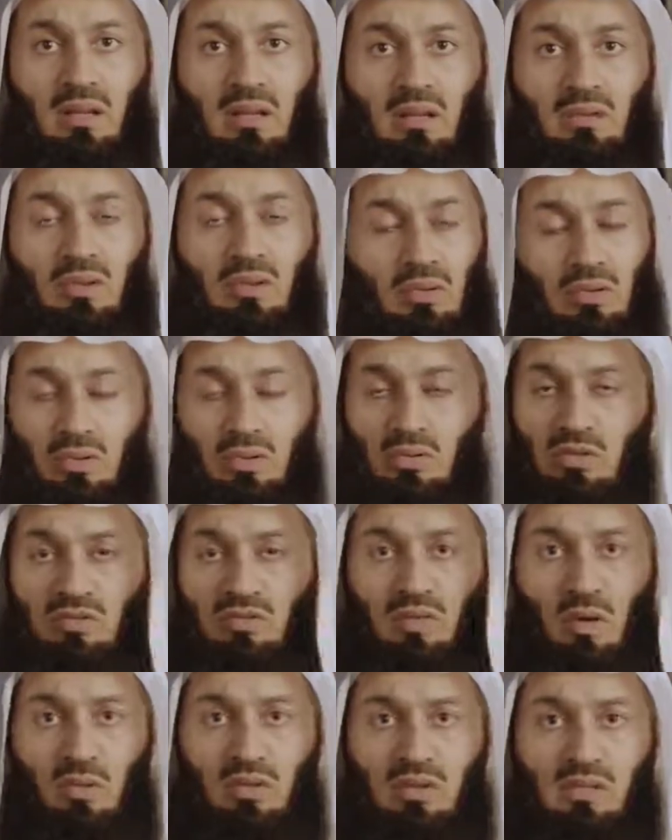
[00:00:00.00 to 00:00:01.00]
Don't lose
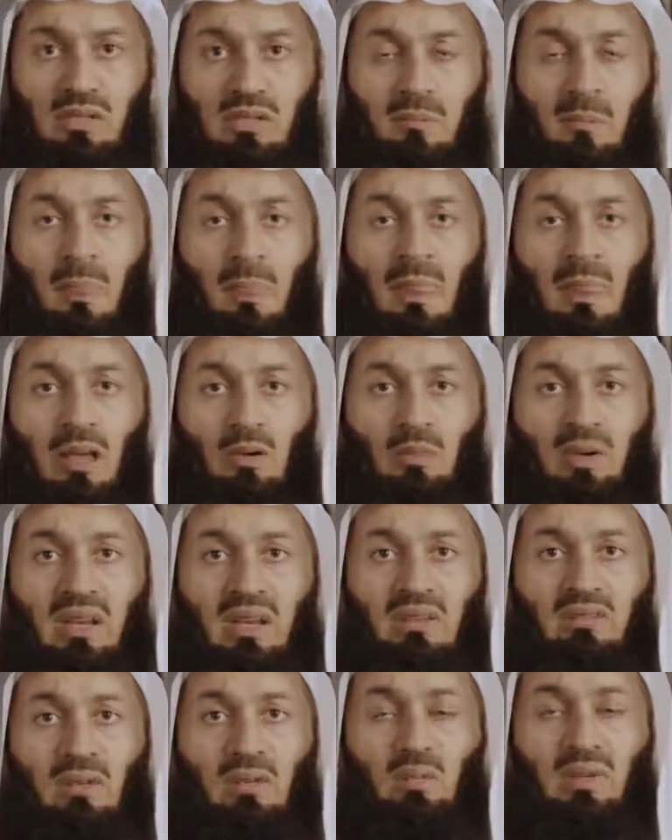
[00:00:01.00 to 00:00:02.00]
focus.
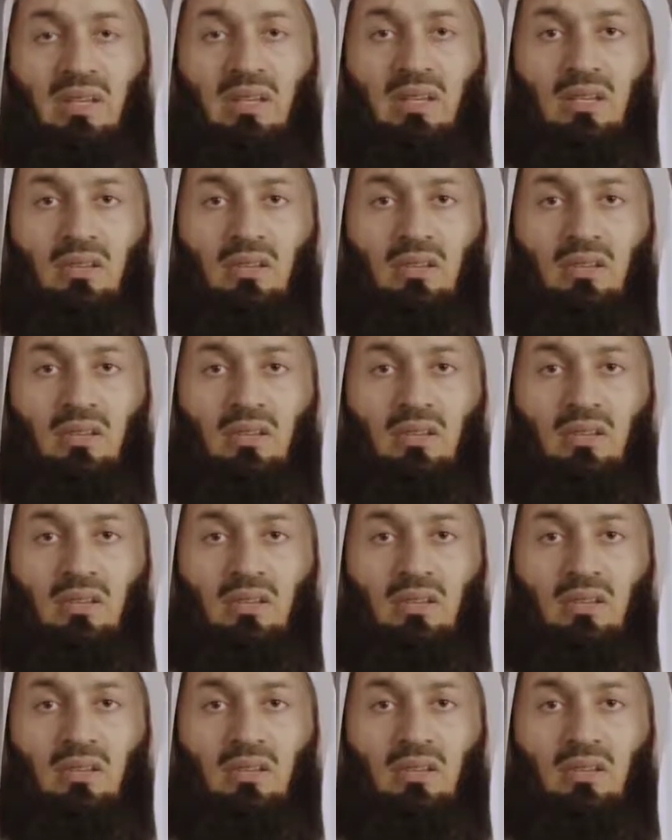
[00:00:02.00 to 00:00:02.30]
Whenever we